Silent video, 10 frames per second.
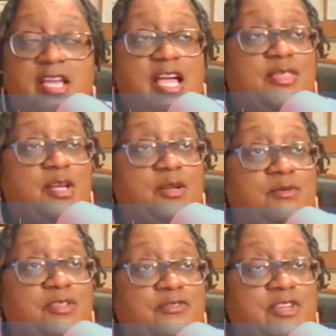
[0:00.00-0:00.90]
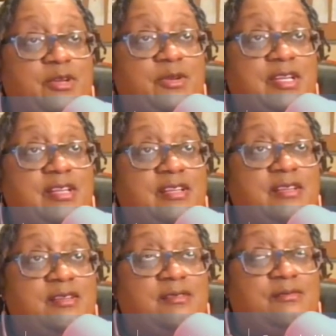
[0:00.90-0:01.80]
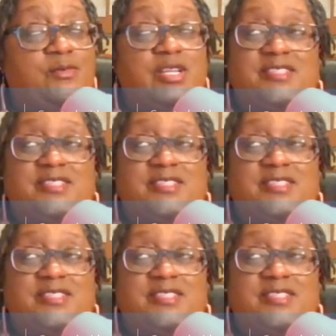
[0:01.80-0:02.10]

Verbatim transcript: I thought it was very, well,